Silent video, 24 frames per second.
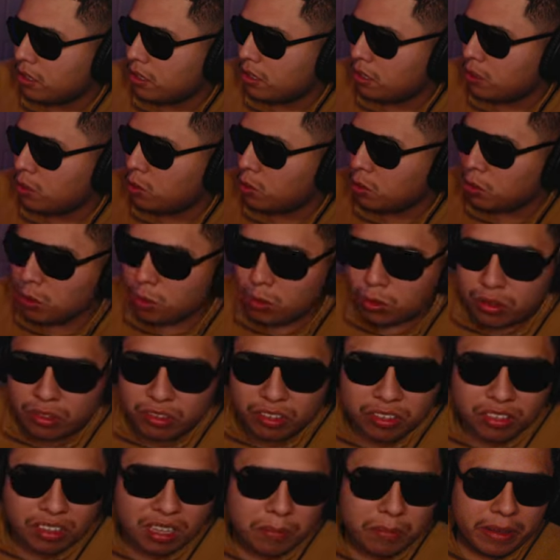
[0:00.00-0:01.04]
Oh, it's
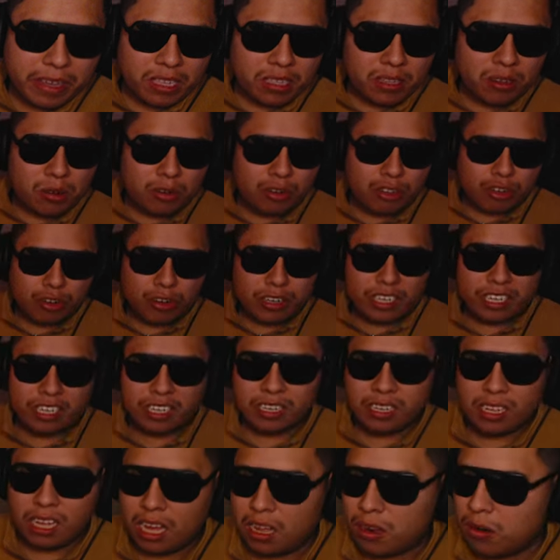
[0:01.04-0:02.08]
just gonna be a little
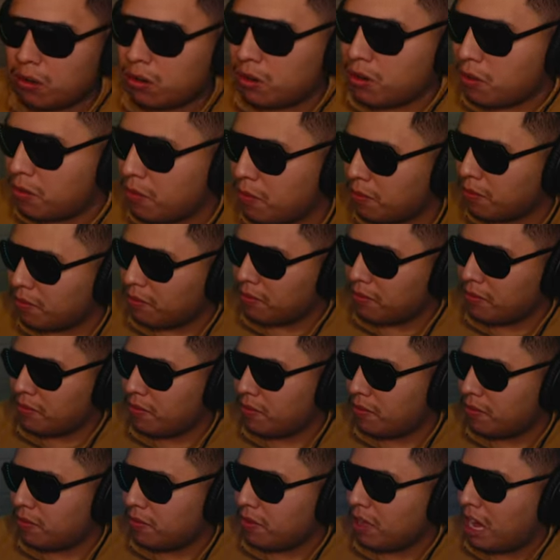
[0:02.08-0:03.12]
tricky. I don't know.
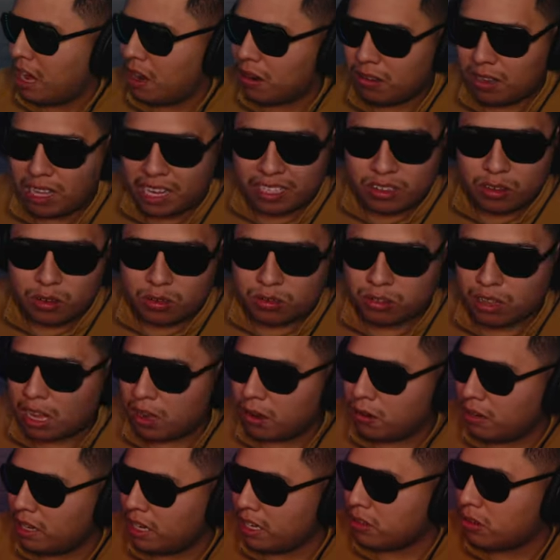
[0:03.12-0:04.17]
I don't like those. I
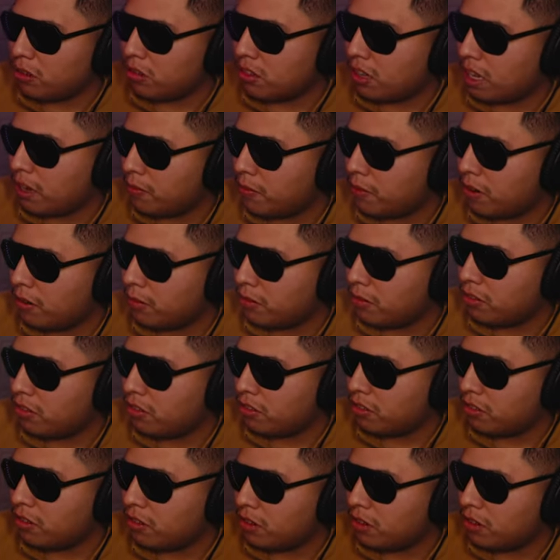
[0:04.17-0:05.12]
don't like those life rounds.